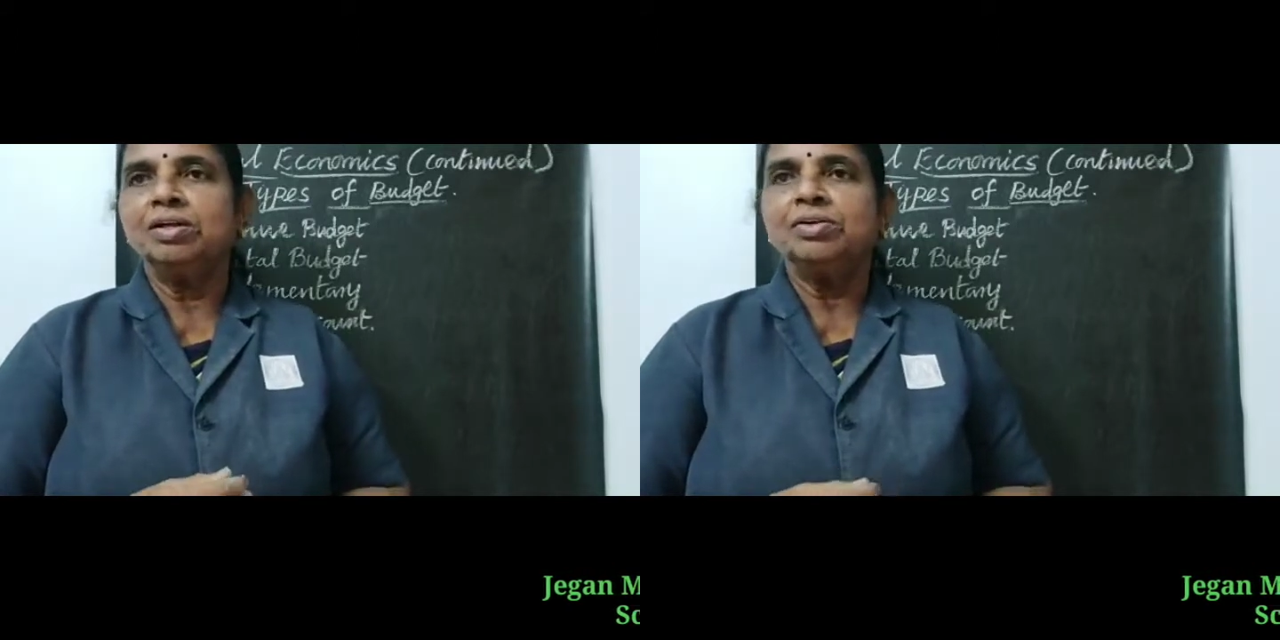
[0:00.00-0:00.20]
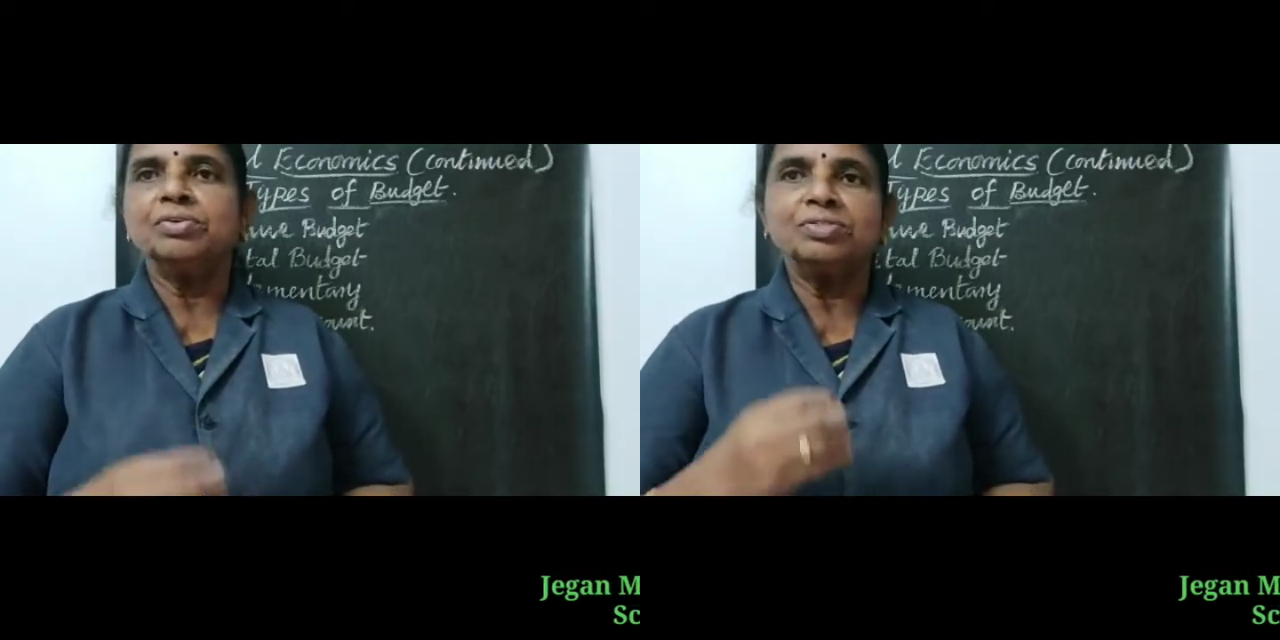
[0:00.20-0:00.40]

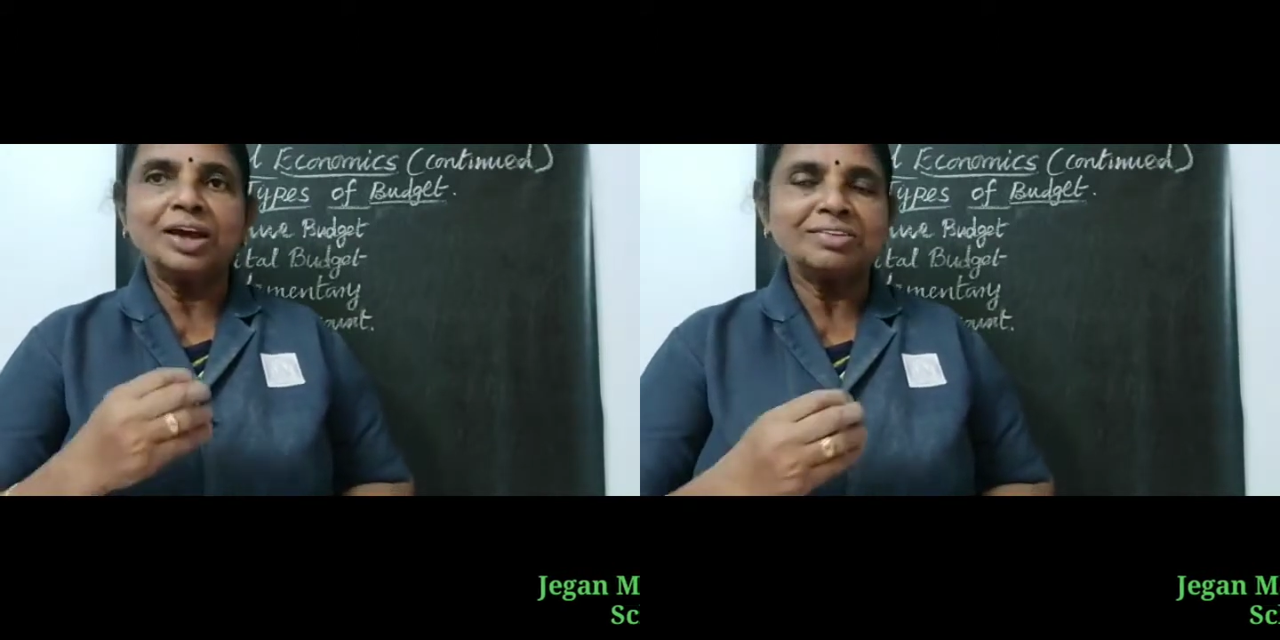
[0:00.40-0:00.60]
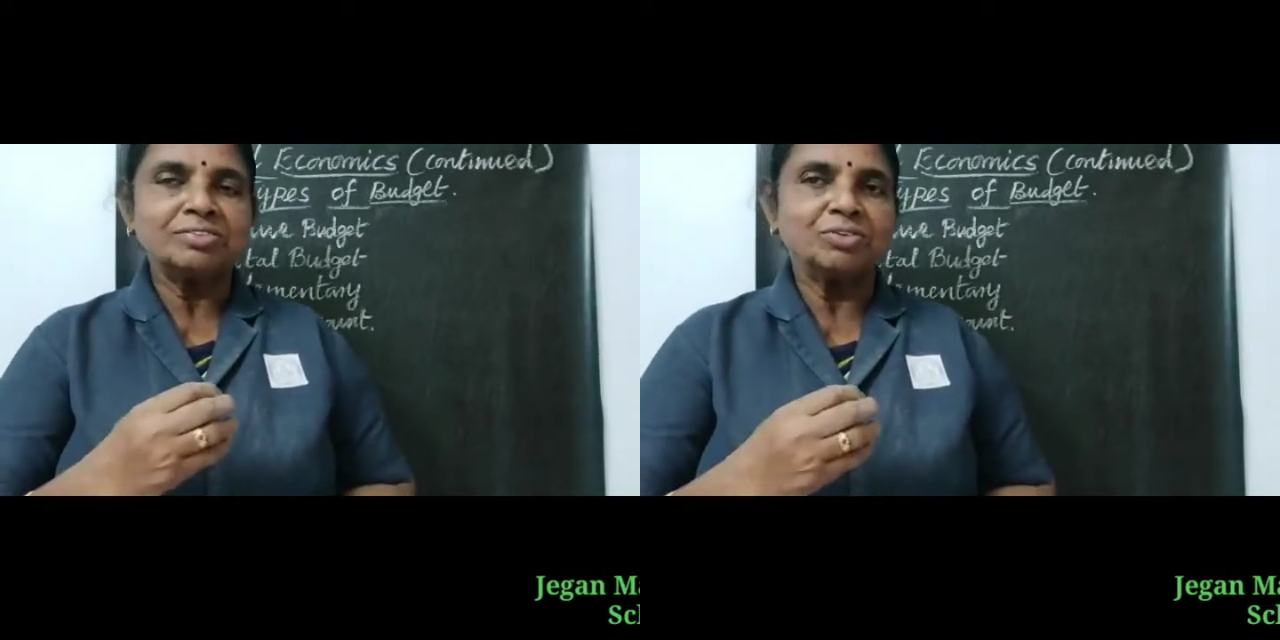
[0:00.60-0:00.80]
So
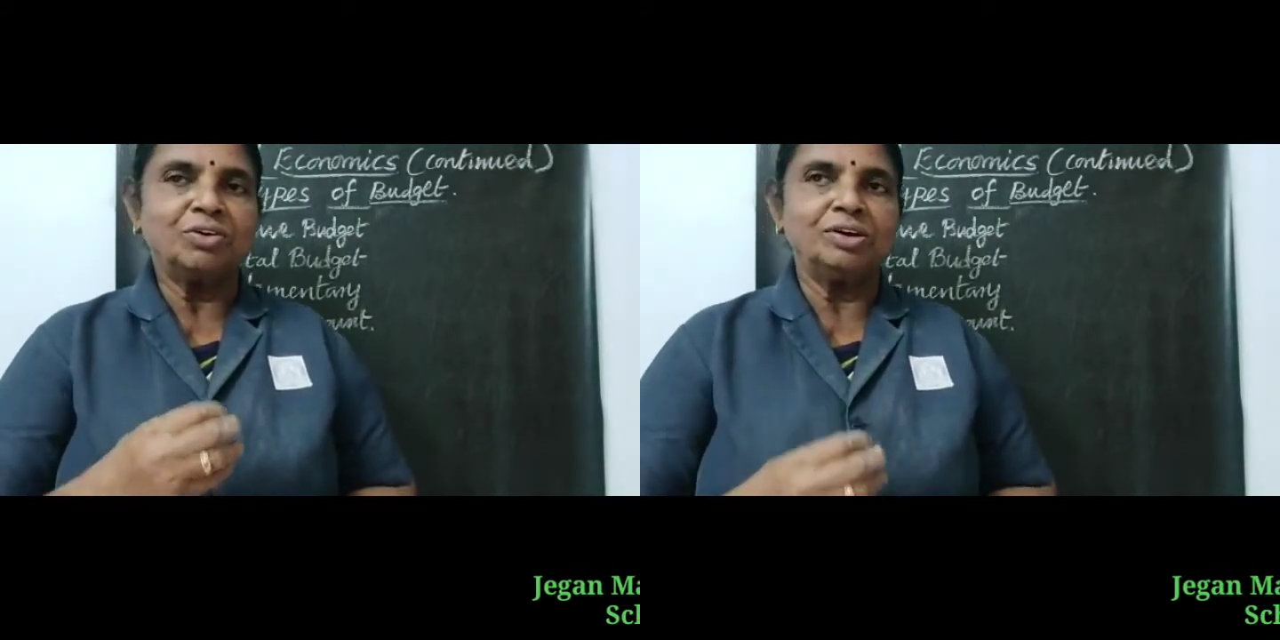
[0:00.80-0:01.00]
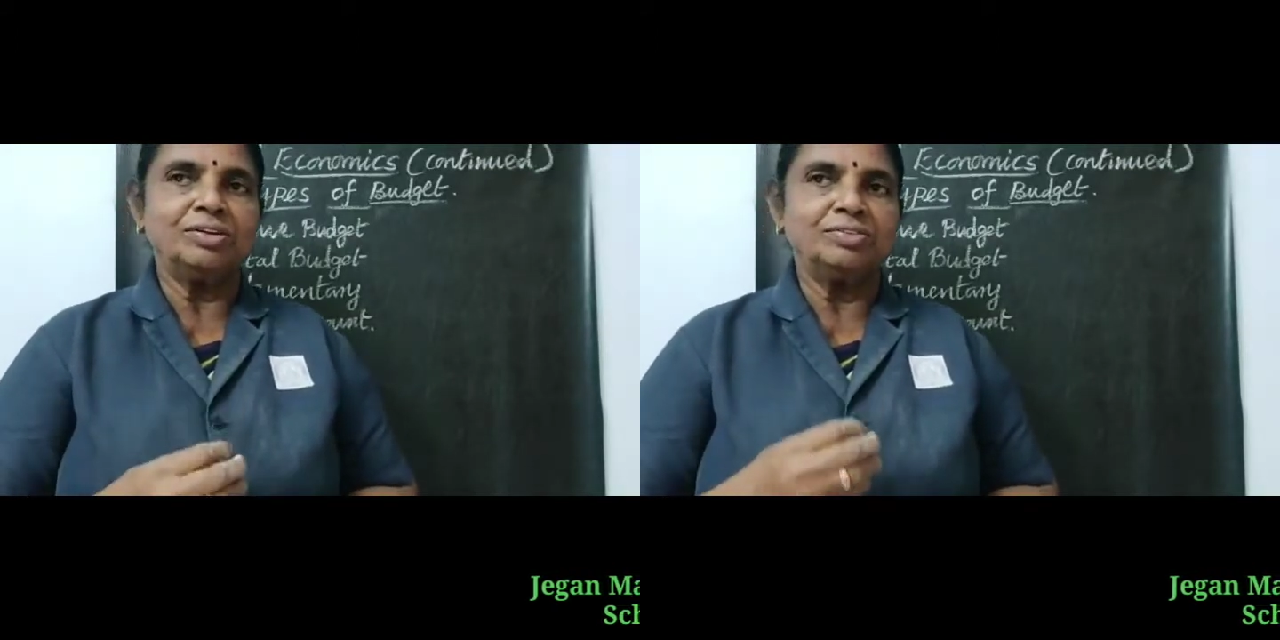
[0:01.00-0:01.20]
that's
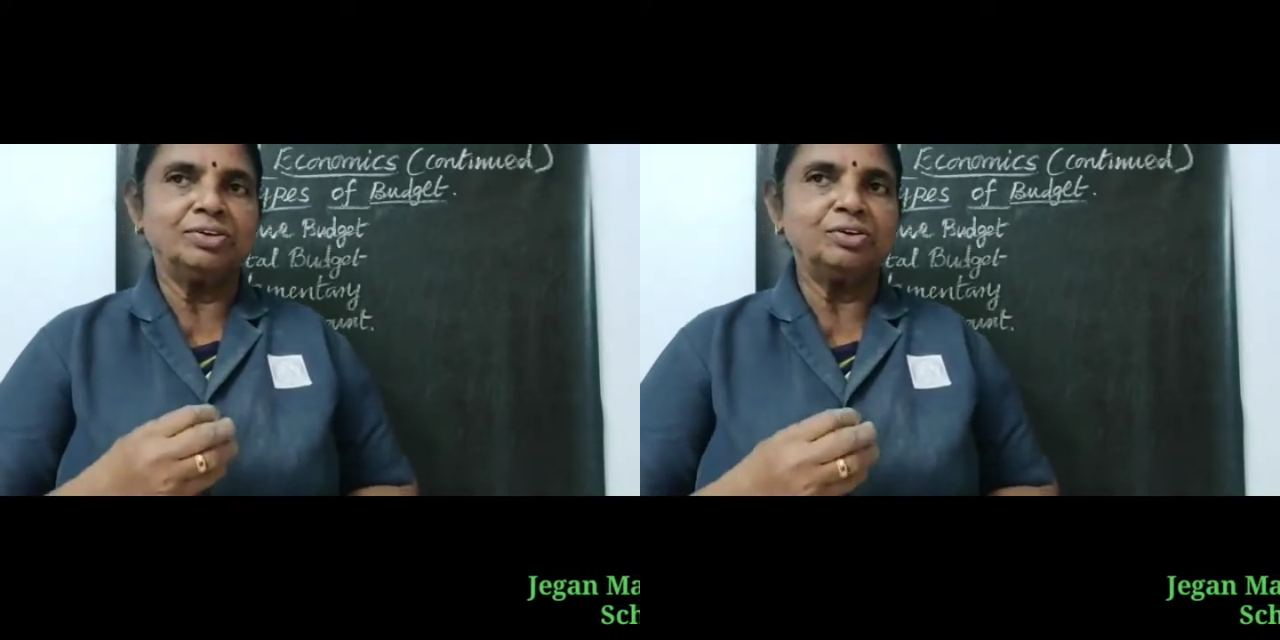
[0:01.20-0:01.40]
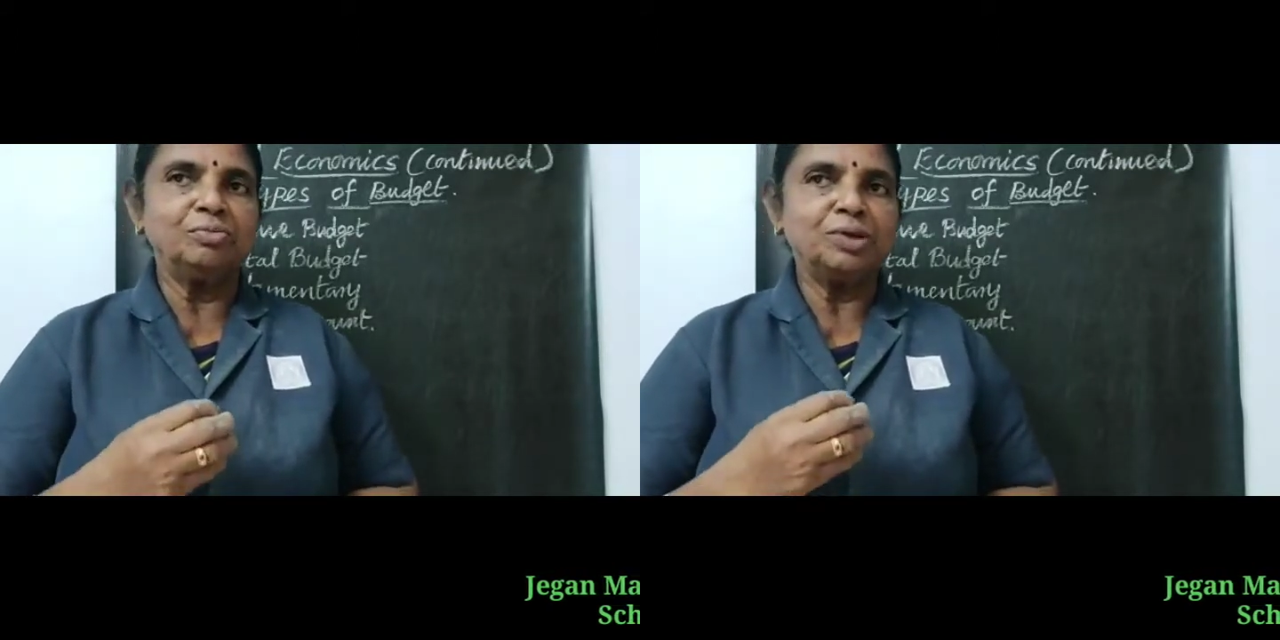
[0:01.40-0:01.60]
called
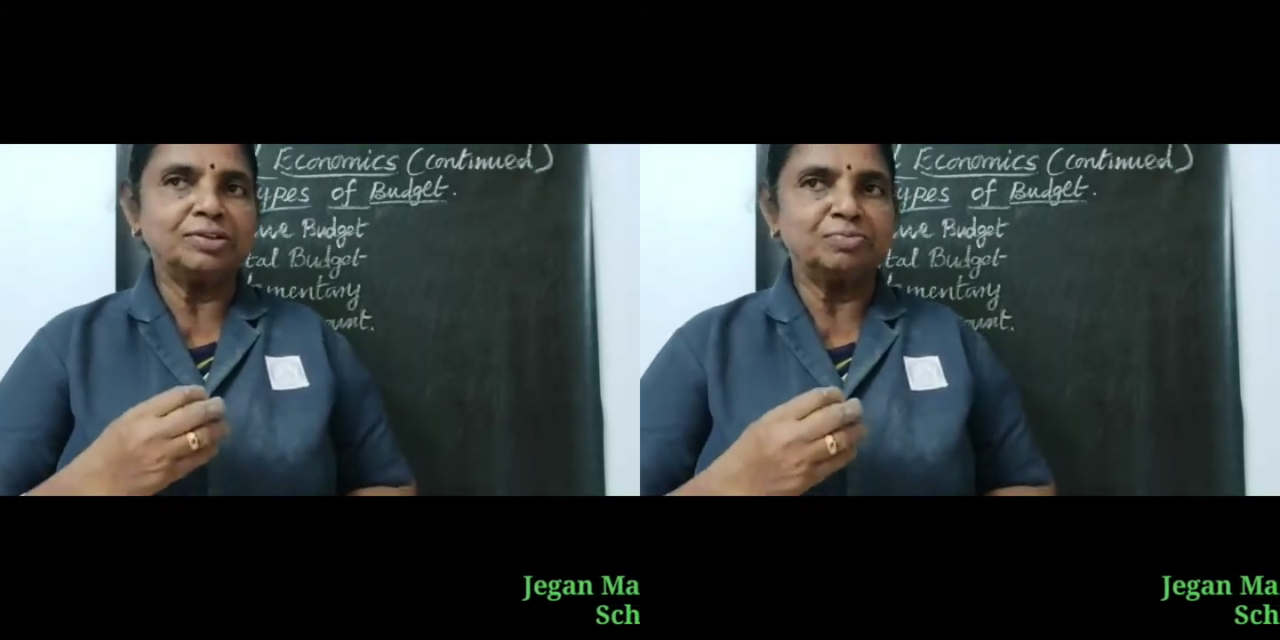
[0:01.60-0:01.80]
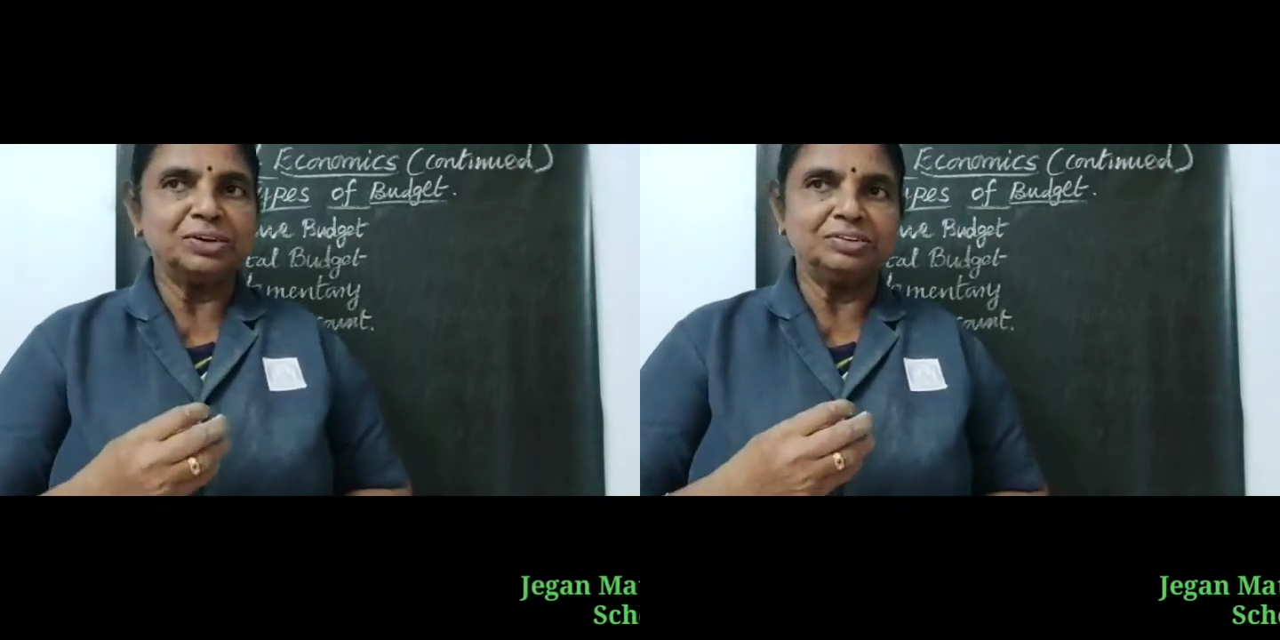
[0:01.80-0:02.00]

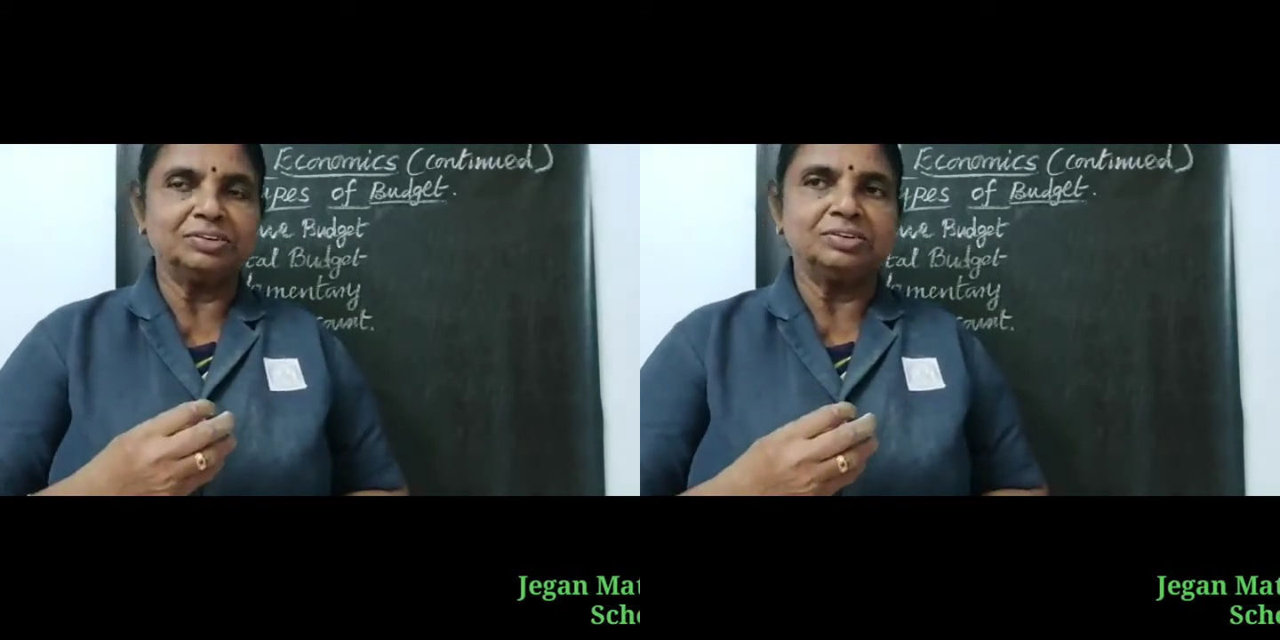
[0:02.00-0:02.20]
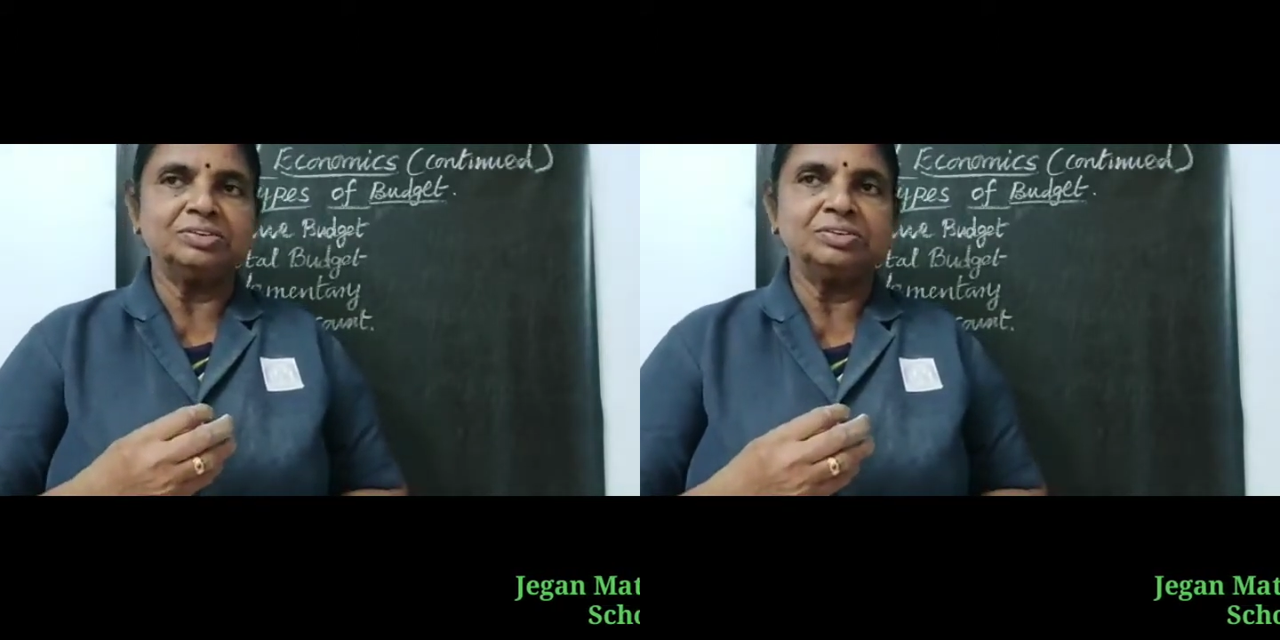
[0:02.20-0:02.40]
zero-based budget.